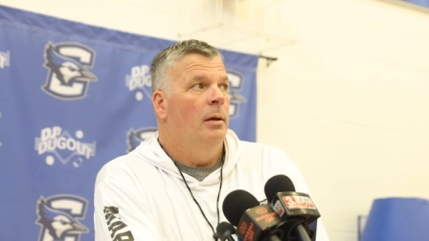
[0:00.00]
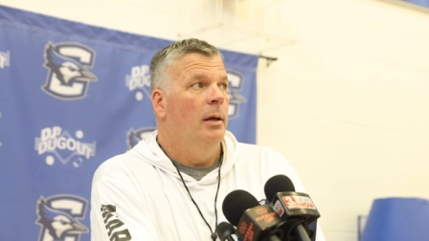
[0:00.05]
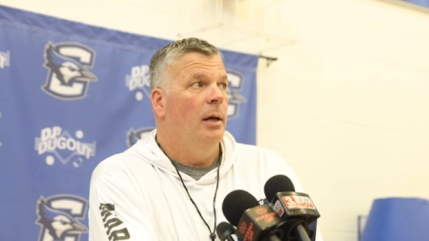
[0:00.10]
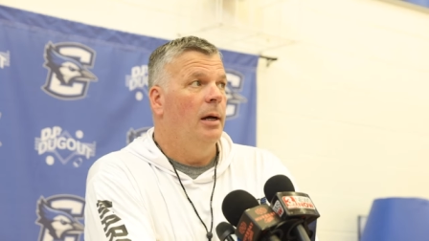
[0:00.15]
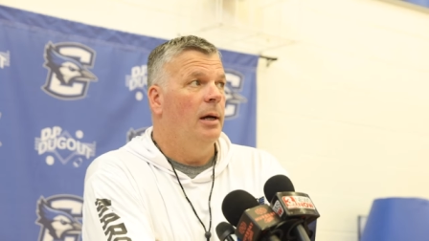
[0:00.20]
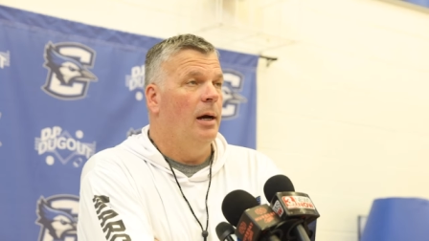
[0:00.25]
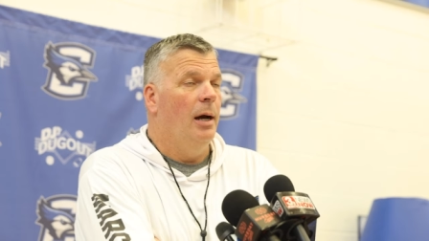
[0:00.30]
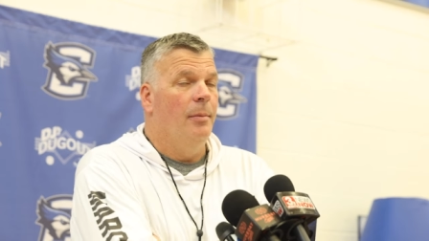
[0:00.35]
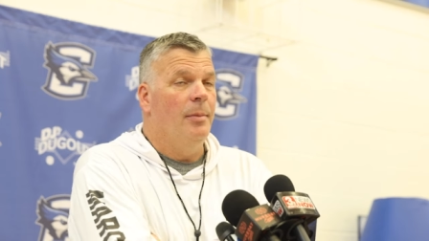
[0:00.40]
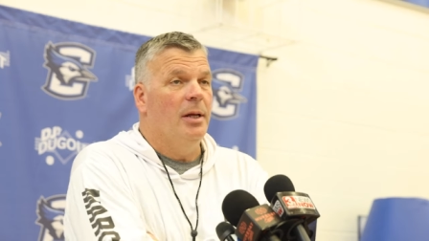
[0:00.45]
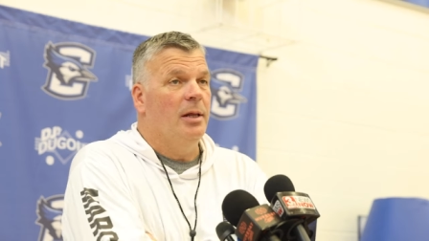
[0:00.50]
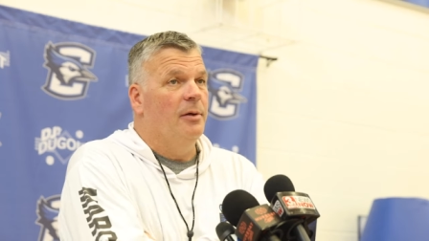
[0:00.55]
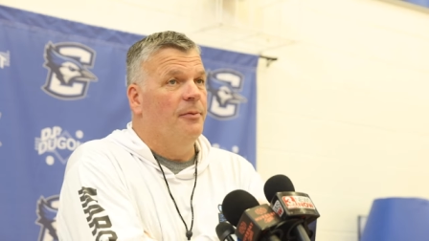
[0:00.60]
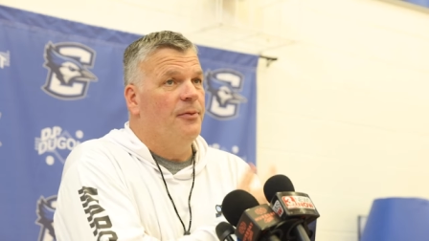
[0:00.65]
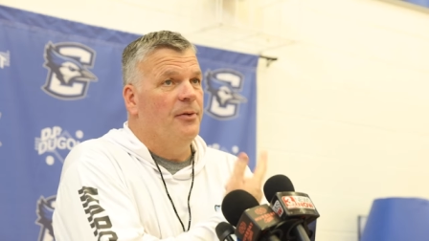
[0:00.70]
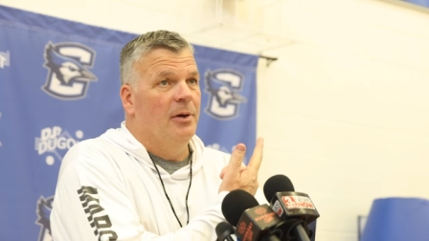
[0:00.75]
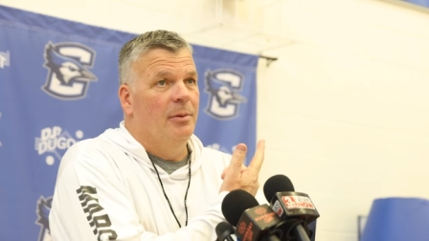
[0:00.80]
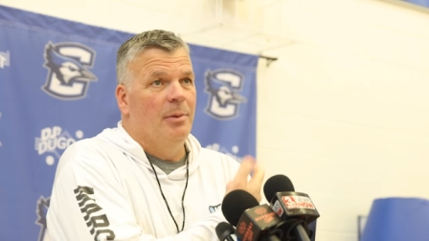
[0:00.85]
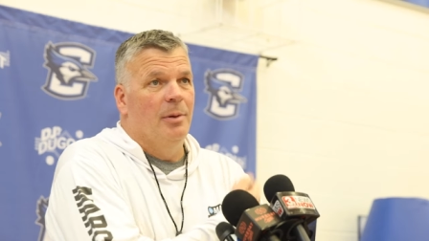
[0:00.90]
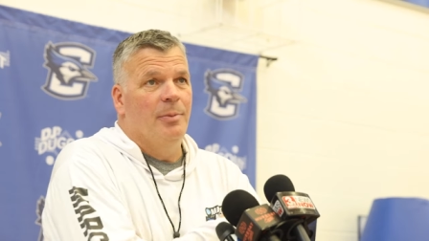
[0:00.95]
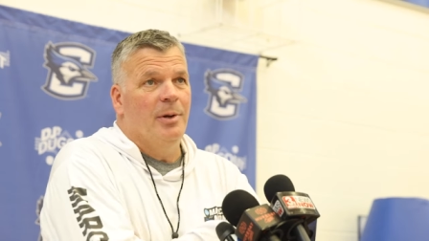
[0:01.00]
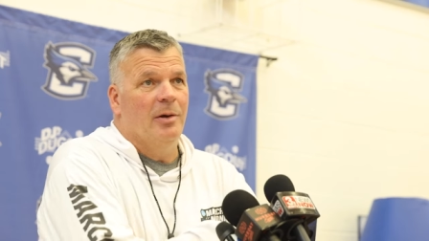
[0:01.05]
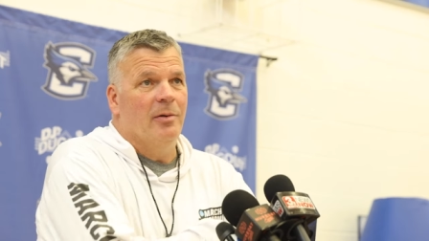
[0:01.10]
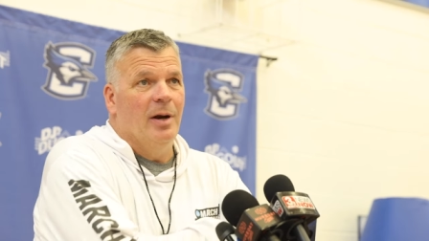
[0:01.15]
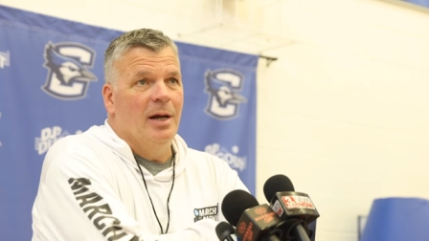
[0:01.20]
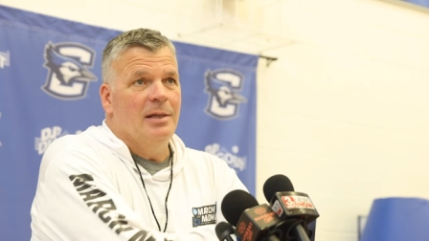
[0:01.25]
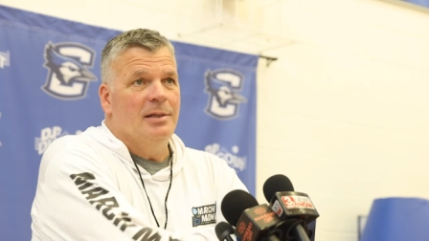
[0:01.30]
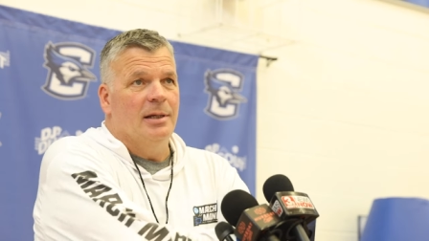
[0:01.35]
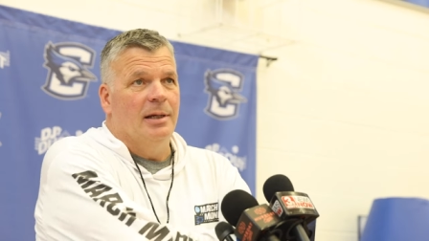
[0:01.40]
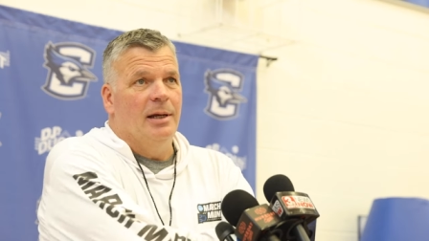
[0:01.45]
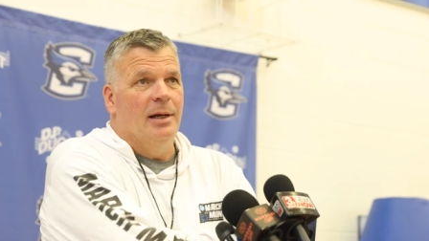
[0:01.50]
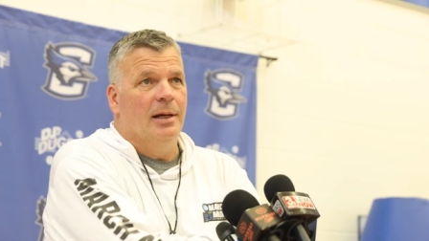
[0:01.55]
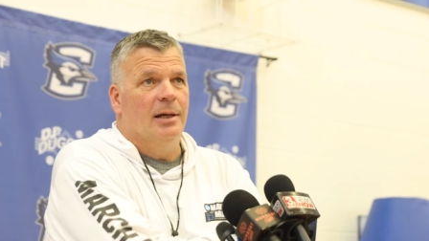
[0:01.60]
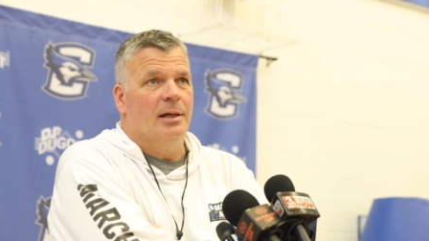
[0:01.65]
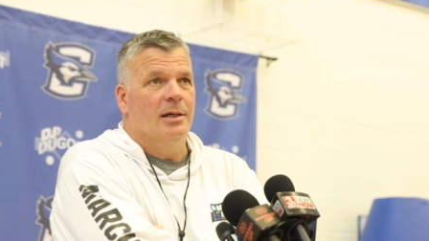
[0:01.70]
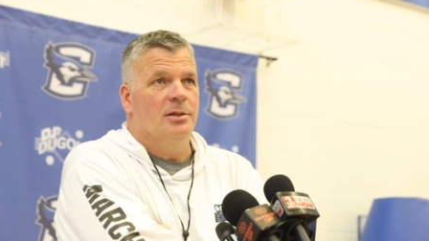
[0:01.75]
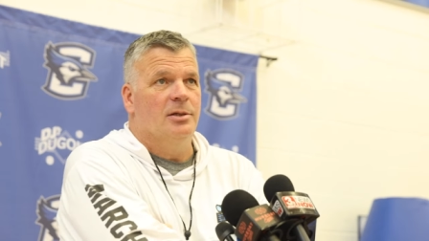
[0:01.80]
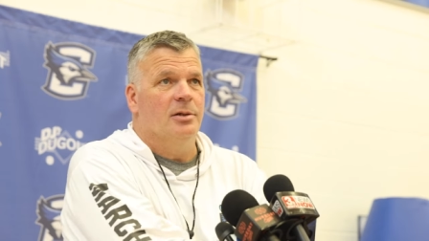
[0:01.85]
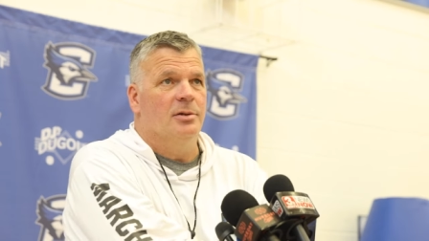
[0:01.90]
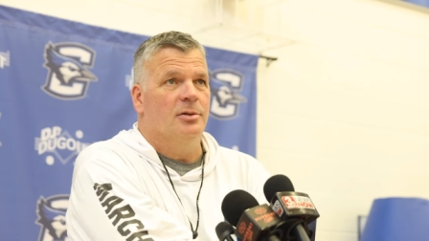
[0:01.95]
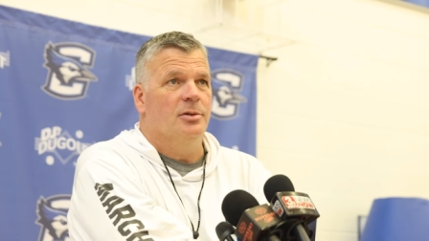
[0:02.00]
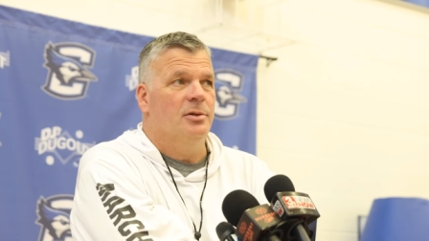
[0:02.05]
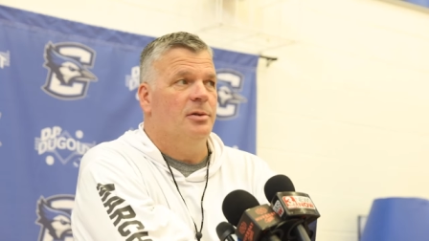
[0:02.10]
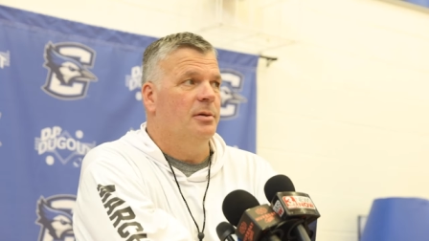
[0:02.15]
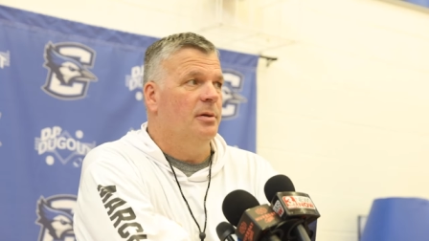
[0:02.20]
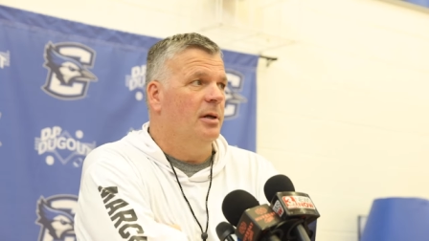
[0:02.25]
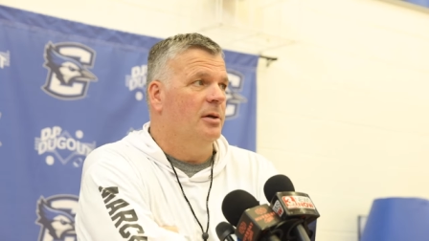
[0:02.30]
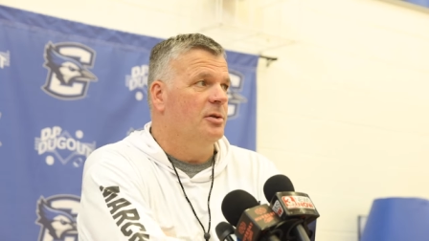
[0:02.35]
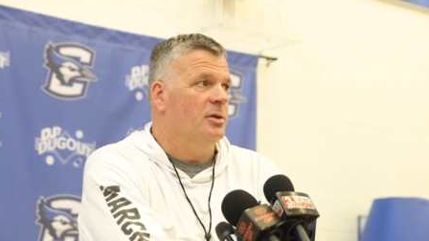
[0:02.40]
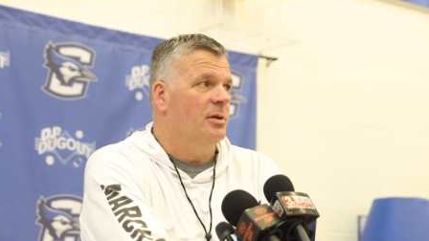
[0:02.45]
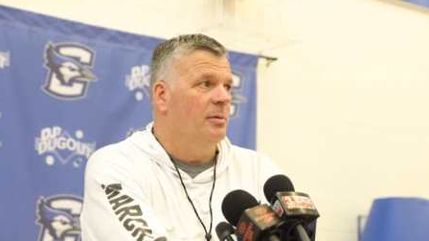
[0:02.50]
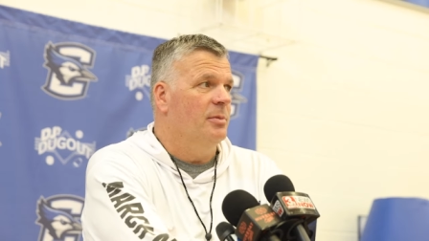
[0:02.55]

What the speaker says: yeah, the film will be great today because there's